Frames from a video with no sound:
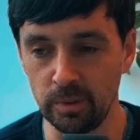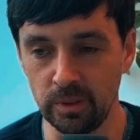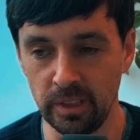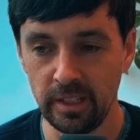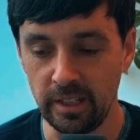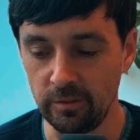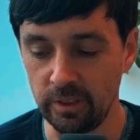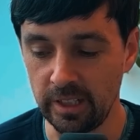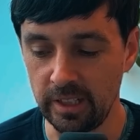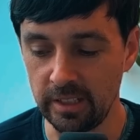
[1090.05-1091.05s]
But in
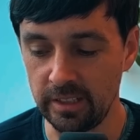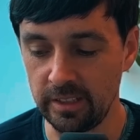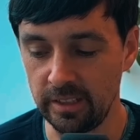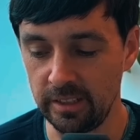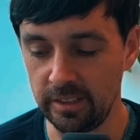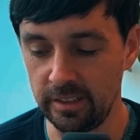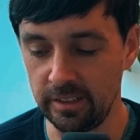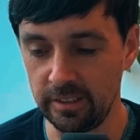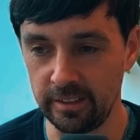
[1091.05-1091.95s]
regards to